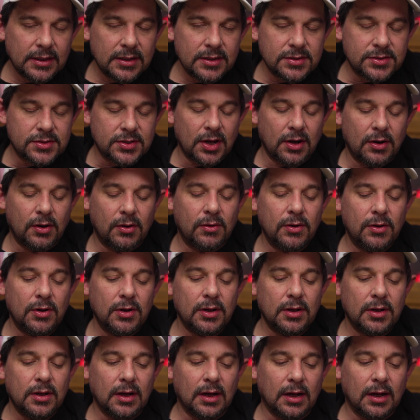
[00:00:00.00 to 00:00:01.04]
So
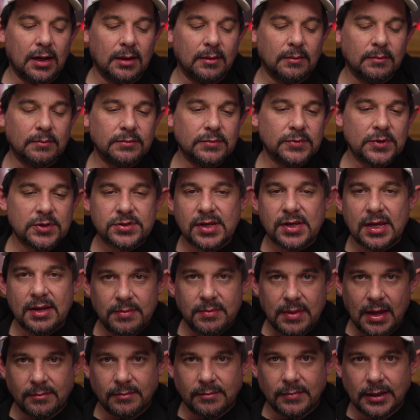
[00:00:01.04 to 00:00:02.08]
just keep
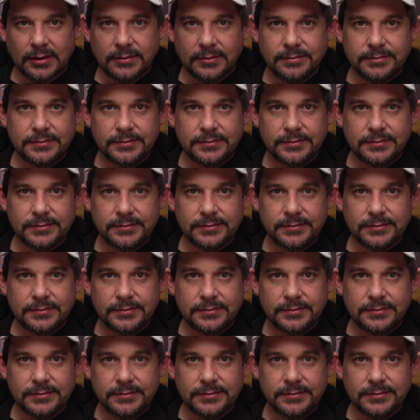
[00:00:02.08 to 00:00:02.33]
that in mind.